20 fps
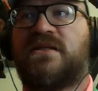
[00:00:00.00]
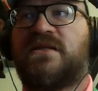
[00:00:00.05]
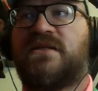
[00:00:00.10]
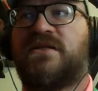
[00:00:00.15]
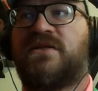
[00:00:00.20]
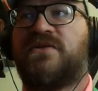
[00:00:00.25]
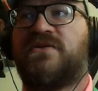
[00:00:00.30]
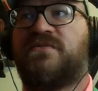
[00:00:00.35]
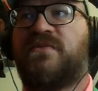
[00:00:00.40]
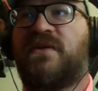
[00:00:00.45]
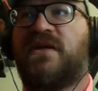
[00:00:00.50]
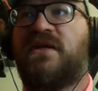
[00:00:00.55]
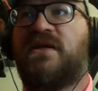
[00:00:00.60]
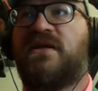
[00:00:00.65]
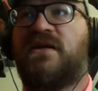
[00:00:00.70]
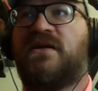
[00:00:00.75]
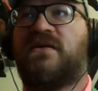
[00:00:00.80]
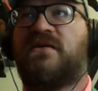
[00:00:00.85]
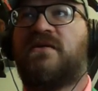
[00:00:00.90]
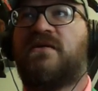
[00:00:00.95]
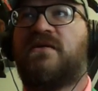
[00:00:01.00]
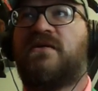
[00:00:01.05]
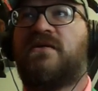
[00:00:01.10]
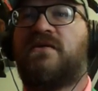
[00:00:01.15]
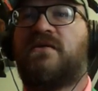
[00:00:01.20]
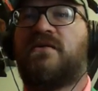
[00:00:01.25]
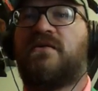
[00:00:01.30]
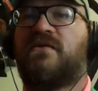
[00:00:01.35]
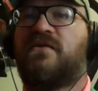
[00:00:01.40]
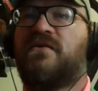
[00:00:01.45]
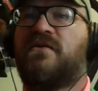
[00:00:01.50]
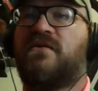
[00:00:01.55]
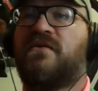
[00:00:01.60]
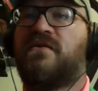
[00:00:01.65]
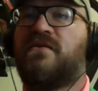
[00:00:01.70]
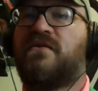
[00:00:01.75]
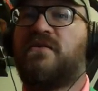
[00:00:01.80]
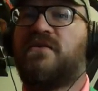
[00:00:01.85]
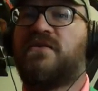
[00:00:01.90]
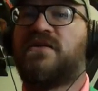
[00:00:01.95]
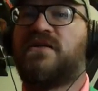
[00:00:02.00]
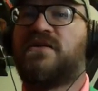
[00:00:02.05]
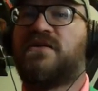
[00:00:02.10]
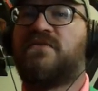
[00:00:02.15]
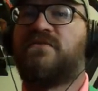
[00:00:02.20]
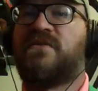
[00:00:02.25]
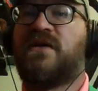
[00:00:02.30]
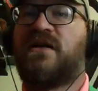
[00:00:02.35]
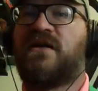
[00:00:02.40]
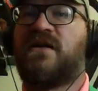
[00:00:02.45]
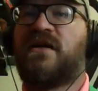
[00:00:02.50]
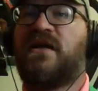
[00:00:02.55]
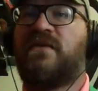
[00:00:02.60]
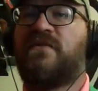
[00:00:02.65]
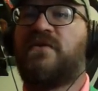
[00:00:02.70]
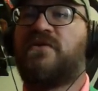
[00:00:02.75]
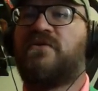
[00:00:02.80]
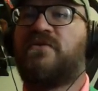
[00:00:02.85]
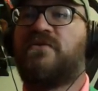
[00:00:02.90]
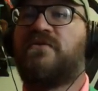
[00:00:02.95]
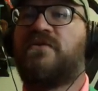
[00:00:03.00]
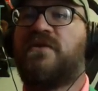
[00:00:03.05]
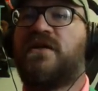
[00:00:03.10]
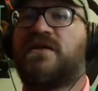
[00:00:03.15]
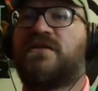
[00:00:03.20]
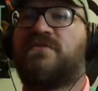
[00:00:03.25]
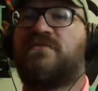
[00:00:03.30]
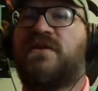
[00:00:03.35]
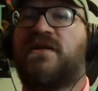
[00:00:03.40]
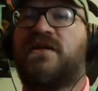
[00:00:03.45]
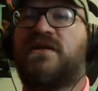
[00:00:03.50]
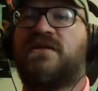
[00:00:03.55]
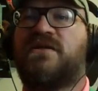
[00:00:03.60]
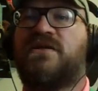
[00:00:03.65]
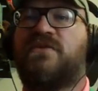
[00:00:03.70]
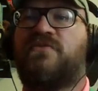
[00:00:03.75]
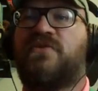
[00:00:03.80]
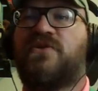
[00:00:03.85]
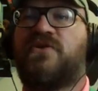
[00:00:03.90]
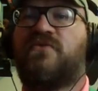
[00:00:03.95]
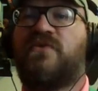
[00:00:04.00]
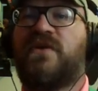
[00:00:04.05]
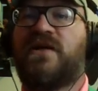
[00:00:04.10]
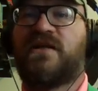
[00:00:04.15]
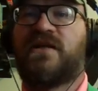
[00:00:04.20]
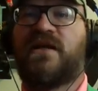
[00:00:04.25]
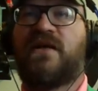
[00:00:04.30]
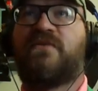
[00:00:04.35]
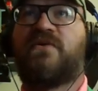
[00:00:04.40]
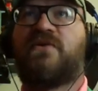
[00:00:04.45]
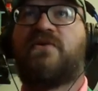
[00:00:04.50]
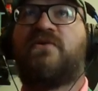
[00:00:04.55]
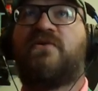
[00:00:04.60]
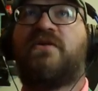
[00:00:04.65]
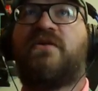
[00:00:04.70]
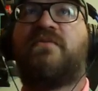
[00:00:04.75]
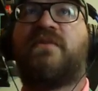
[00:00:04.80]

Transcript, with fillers: Excuse me. Looks like some kind of chemical. Yes, please. You put the red chemical in the